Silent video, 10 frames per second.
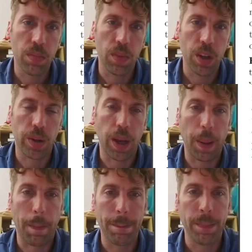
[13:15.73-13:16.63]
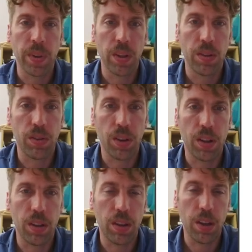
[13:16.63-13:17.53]
Okay, so
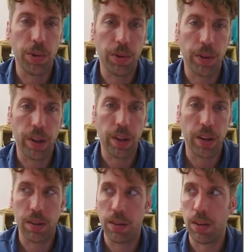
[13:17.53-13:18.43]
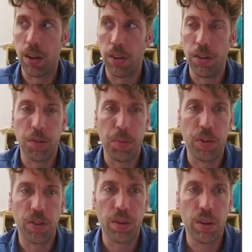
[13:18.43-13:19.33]
then there we get the null
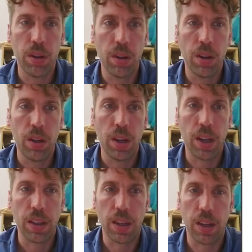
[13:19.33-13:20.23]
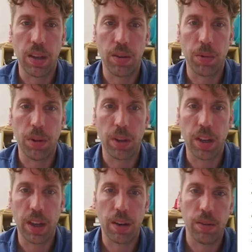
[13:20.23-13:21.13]
distribution, and then we're looking
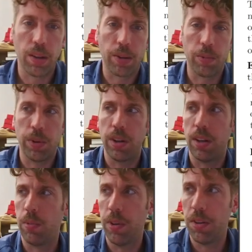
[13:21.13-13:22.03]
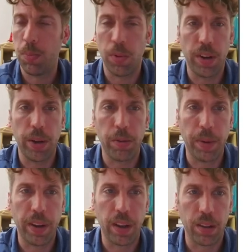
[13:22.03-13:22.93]
at like where does 0.8
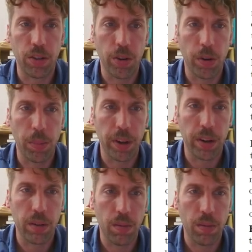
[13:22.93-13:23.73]
repeating show up here?